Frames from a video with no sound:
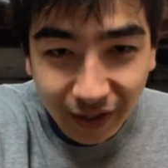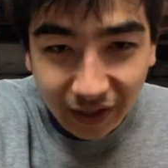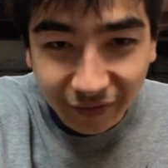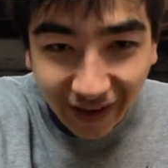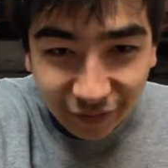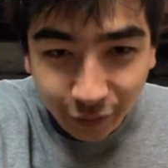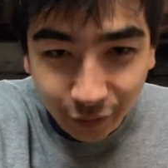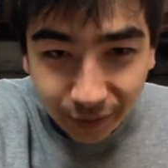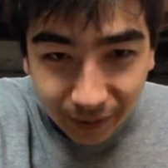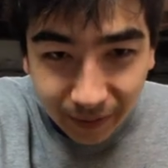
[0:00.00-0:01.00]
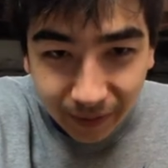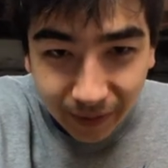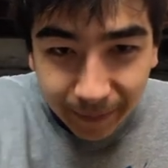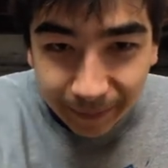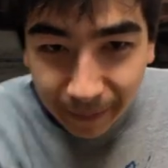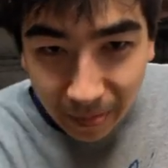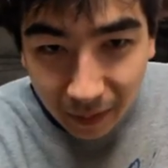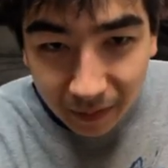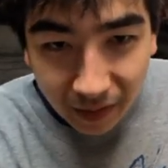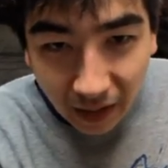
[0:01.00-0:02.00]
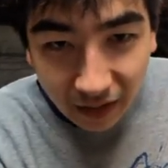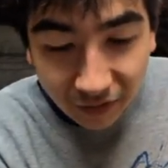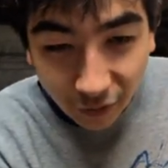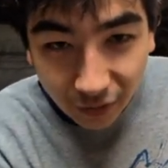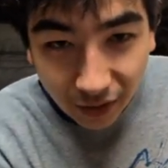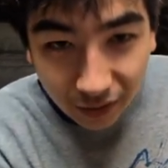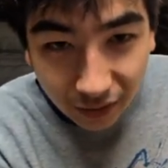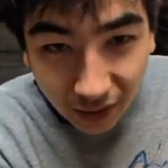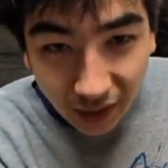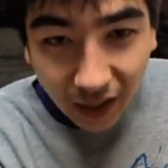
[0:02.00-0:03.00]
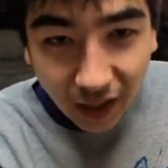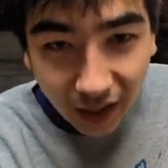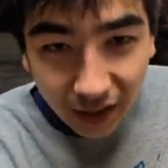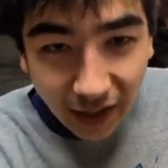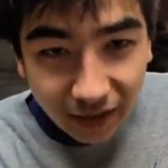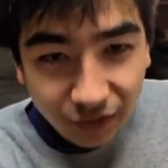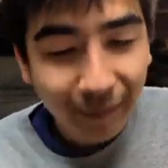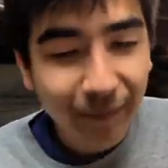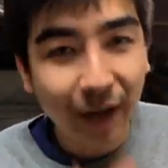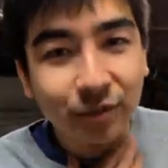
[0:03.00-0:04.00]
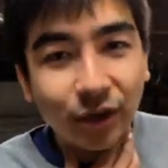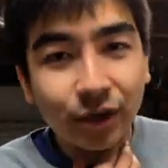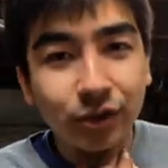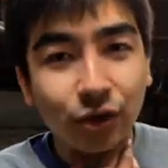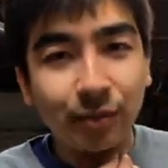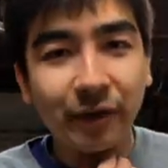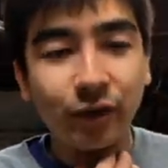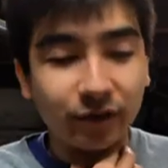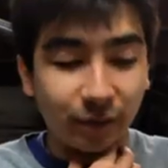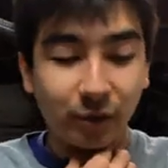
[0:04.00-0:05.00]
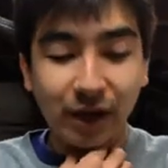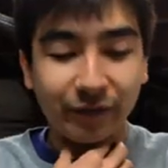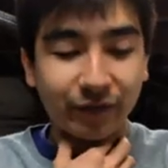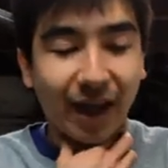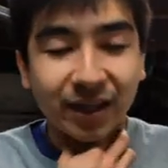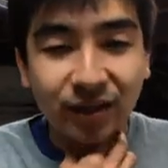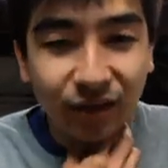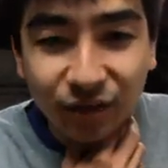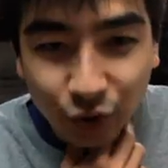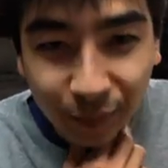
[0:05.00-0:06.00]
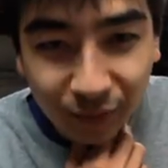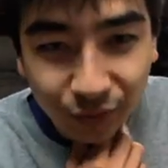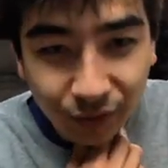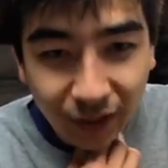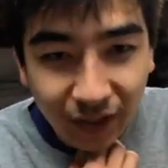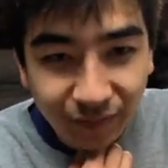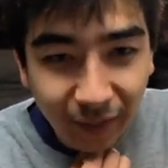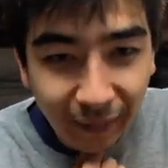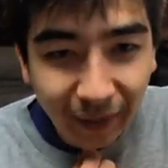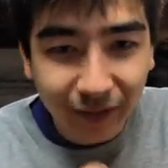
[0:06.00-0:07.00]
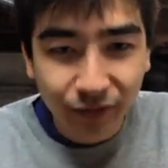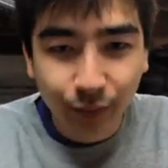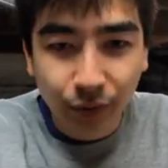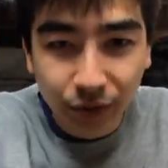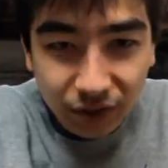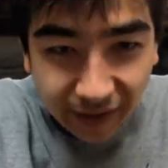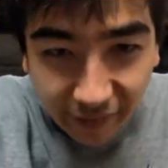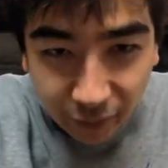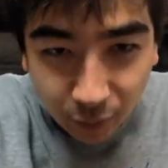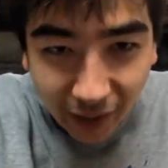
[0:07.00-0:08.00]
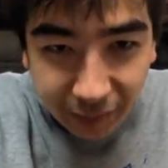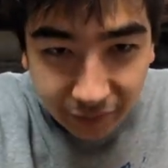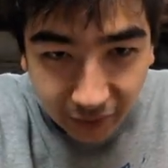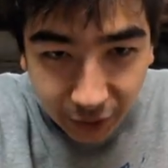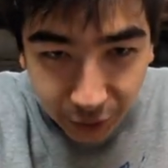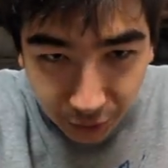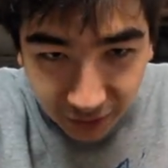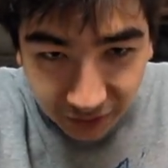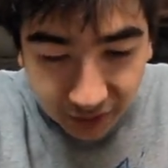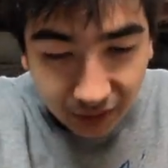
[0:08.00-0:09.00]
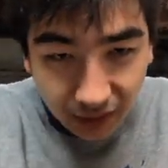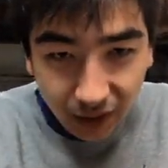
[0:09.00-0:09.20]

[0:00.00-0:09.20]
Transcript: It's fast food. And it's very good. X, I'm starting to lose my voice. I'm gonna have to end the stream soon, guys. My bad. So we're gonna just have to rapid fire here, I think.